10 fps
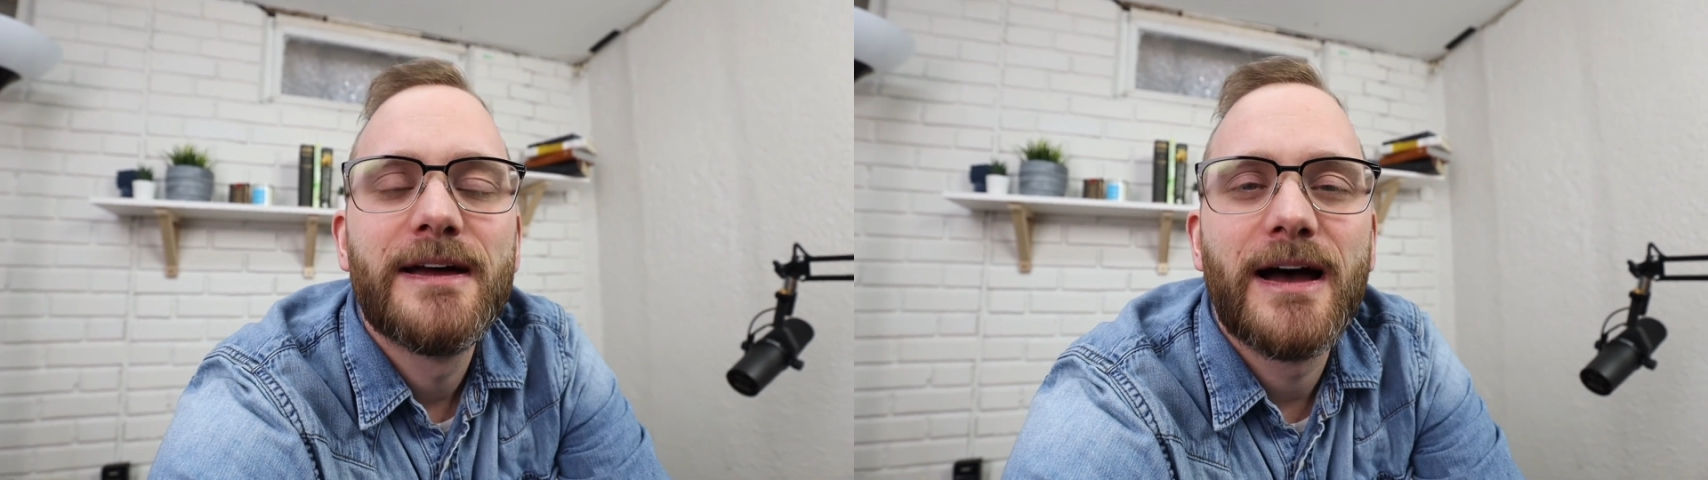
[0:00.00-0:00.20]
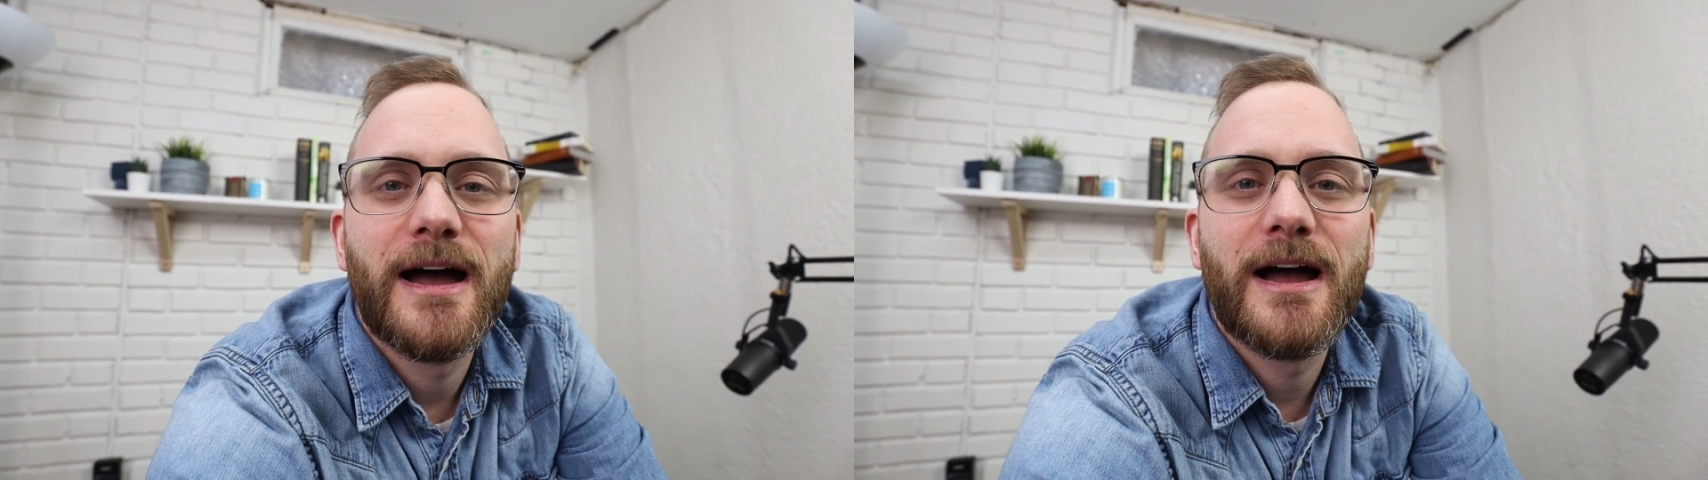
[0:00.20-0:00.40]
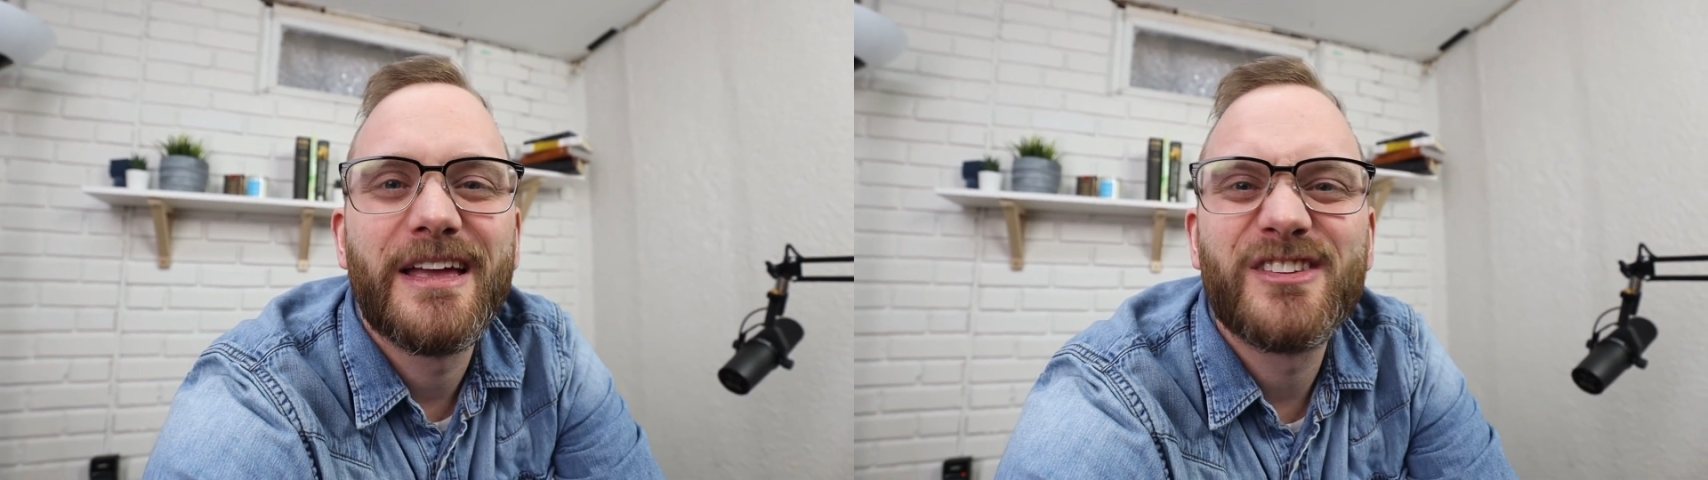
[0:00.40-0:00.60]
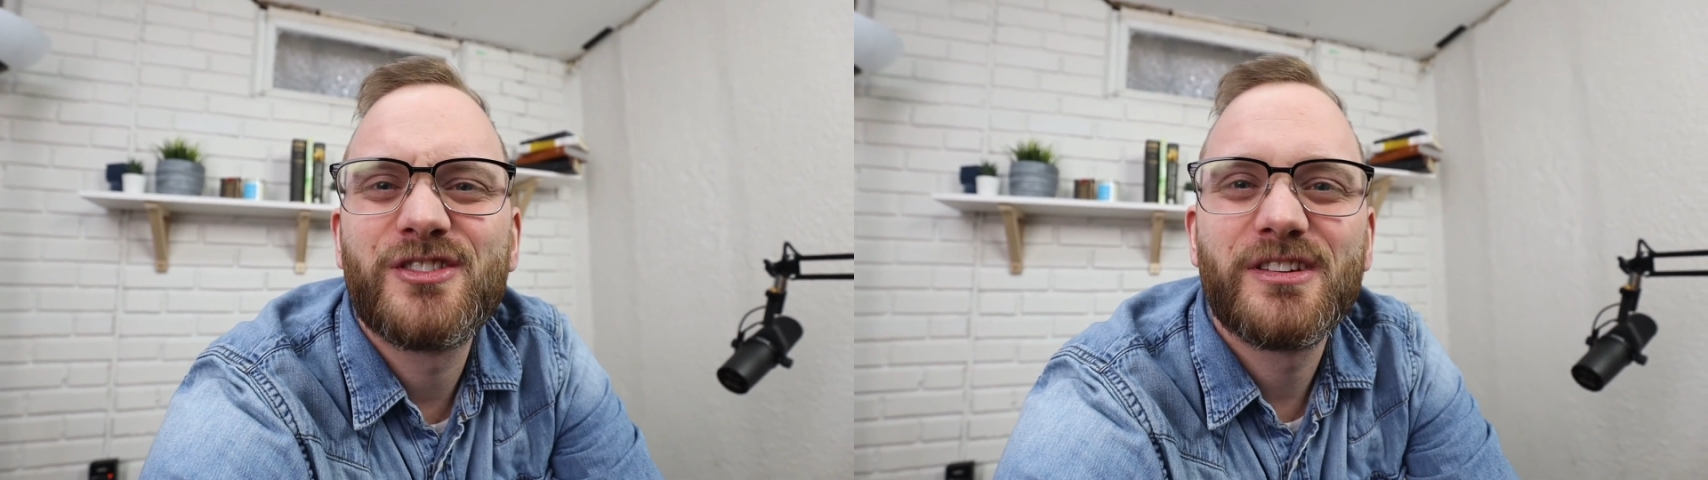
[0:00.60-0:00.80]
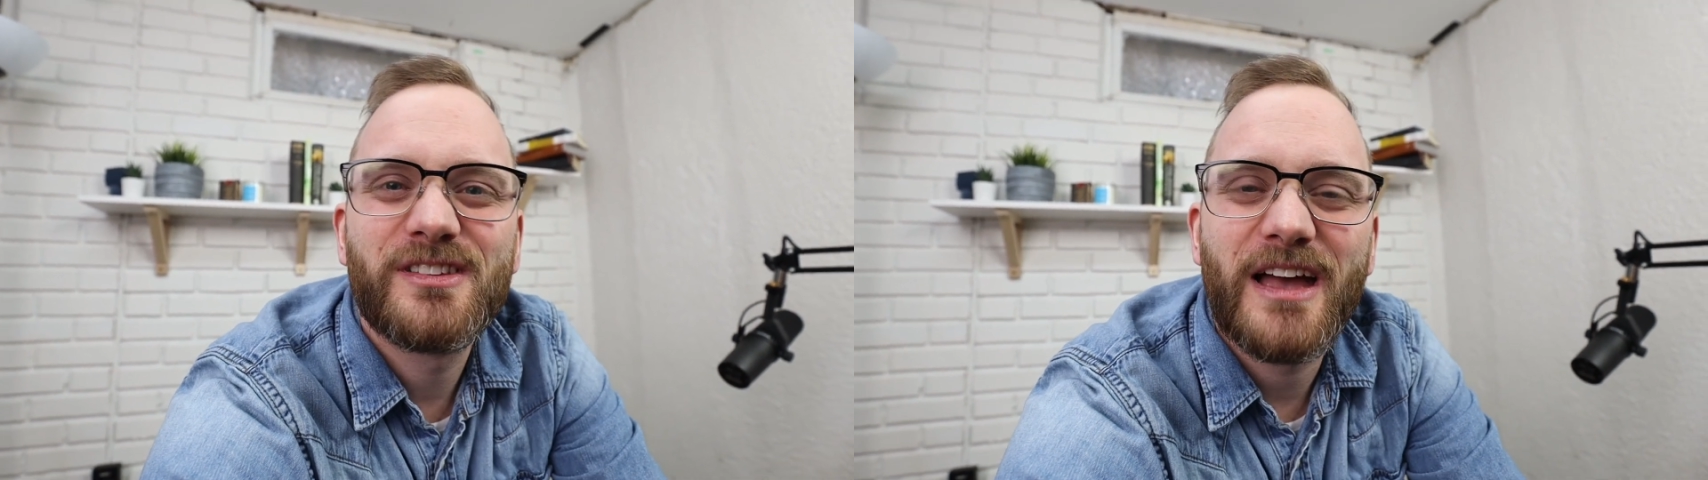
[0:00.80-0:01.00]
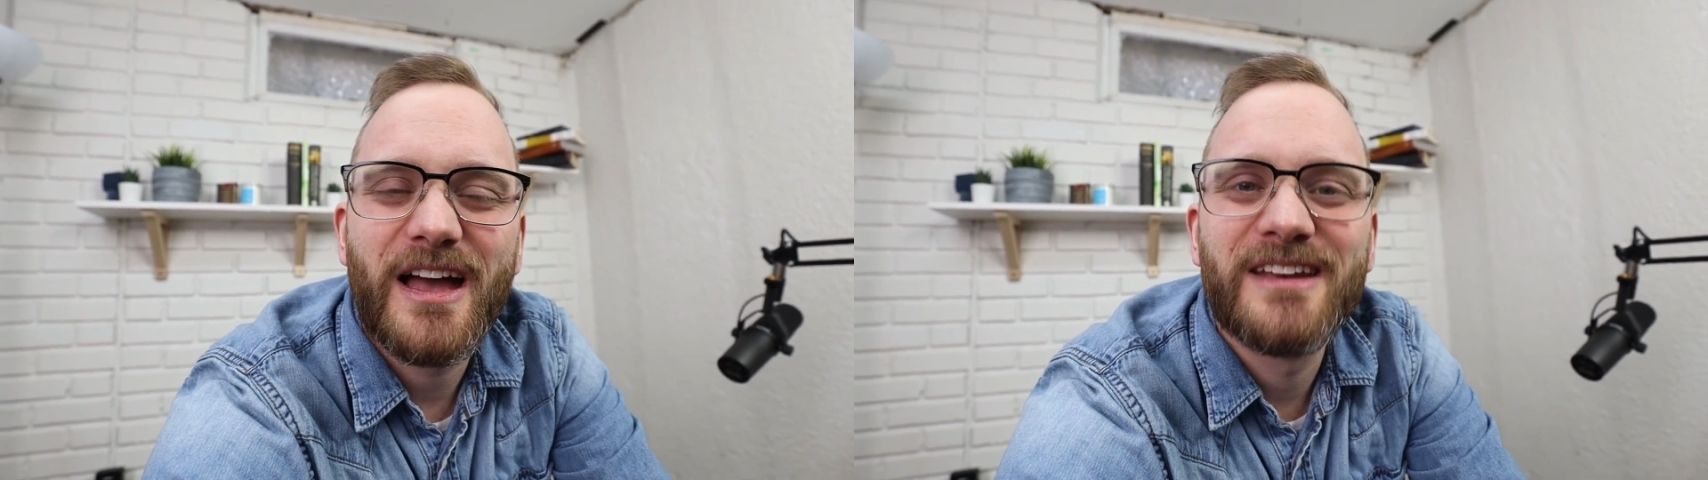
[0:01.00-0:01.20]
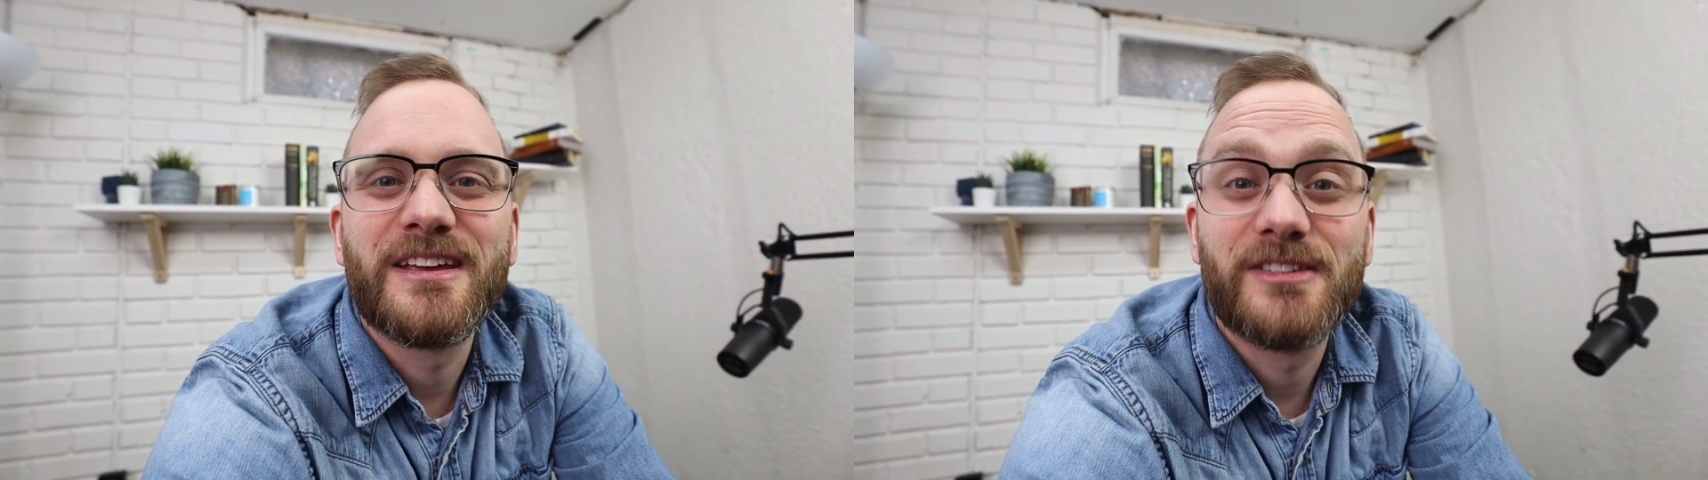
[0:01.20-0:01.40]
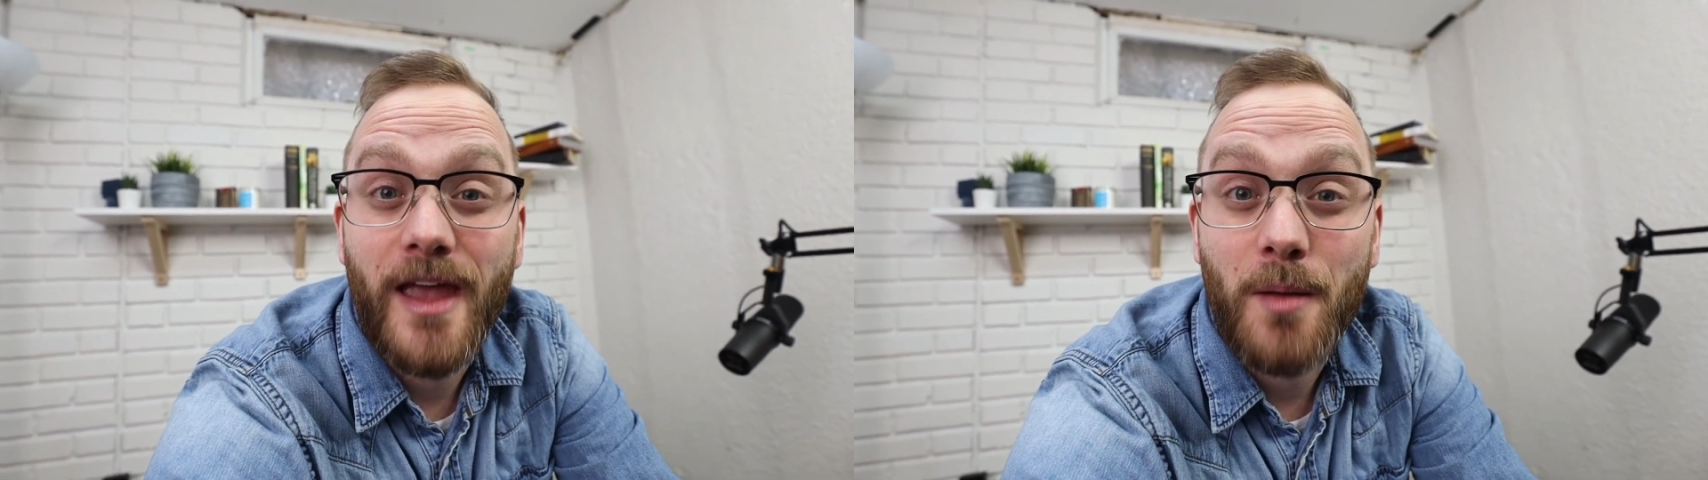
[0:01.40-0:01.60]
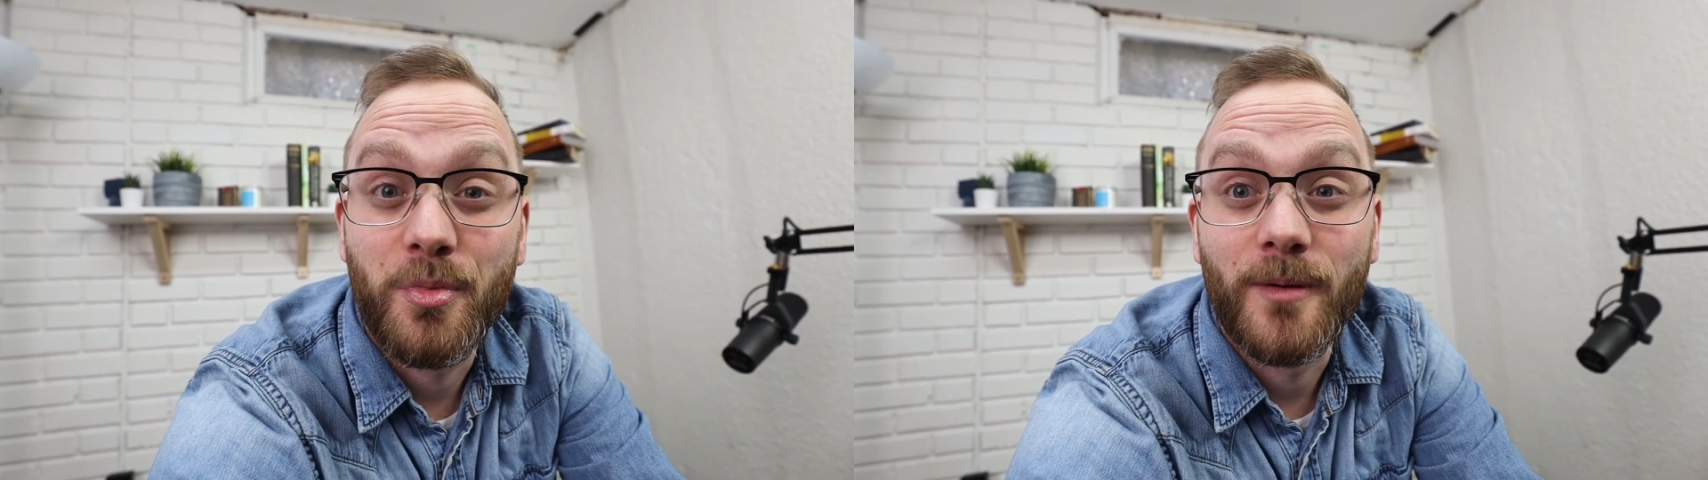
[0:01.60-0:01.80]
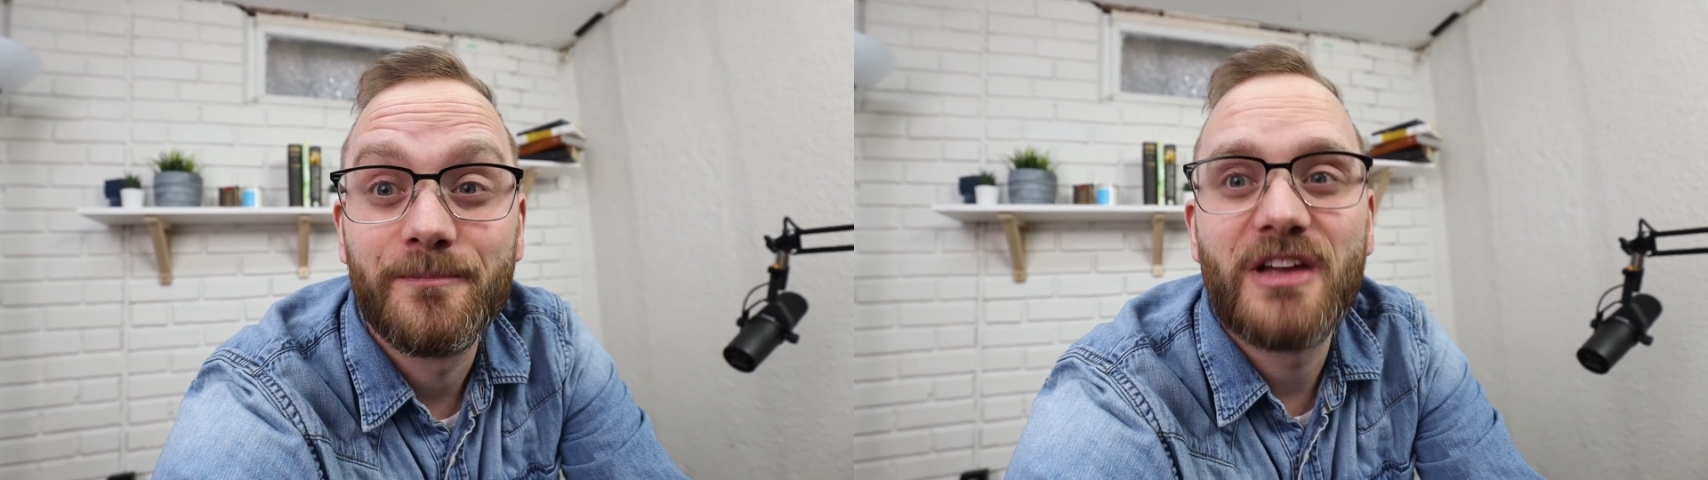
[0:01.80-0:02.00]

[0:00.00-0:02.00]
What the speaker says: it's just an example.